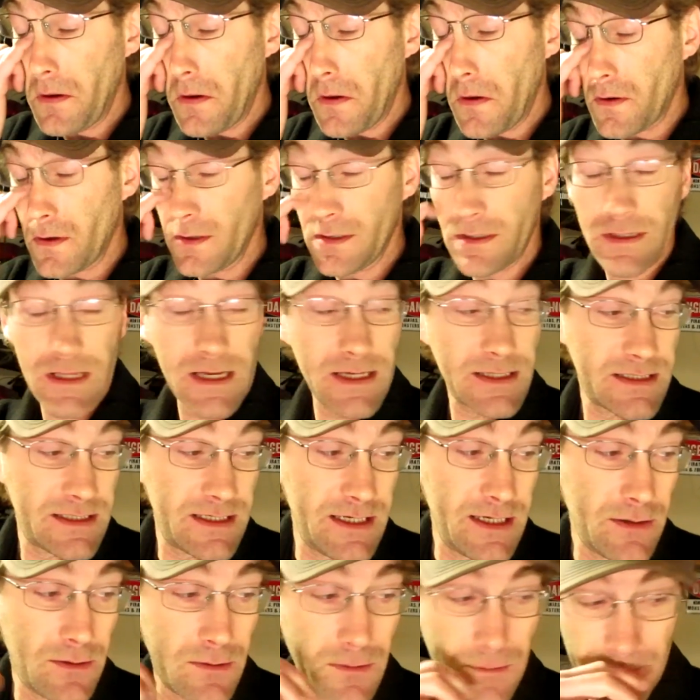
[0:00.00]
or into that
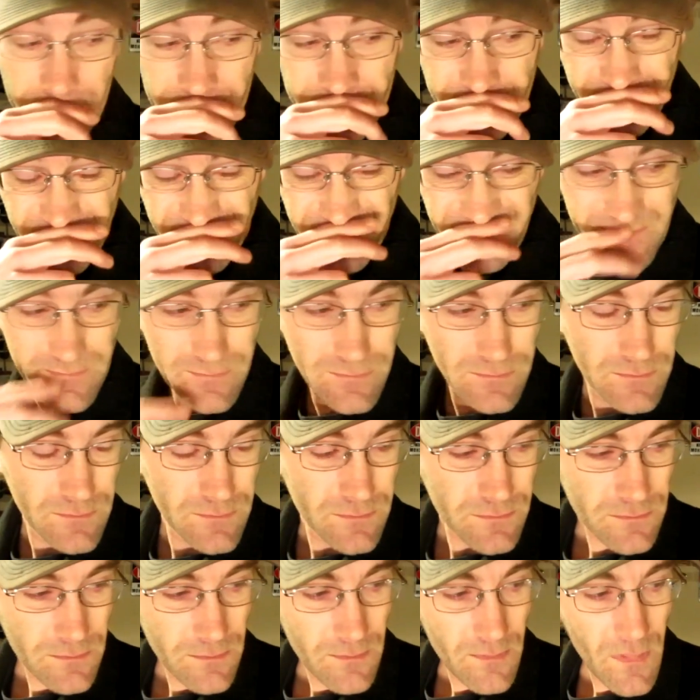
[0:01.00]
steel.
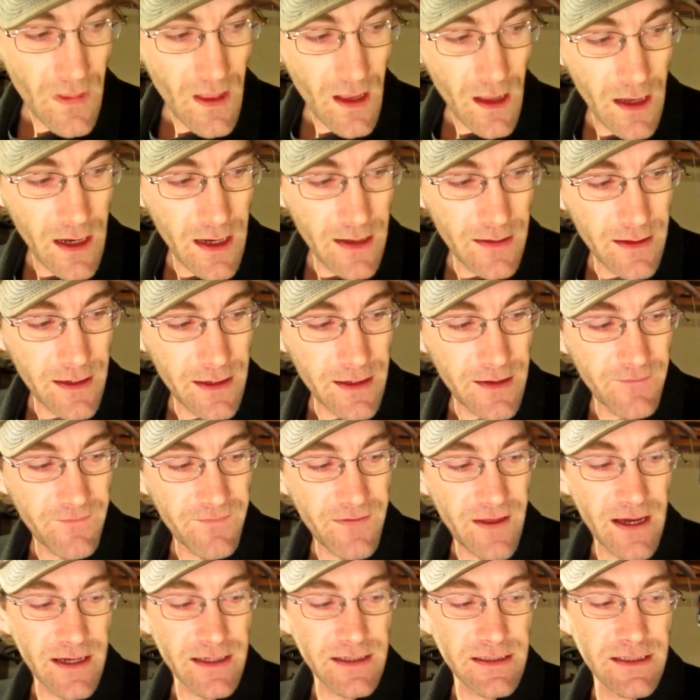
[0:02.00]
And then
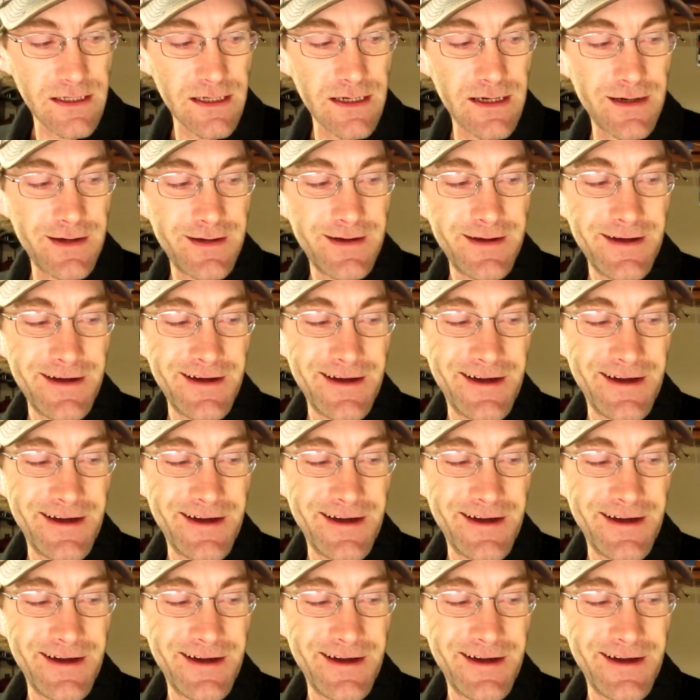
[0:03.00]
if that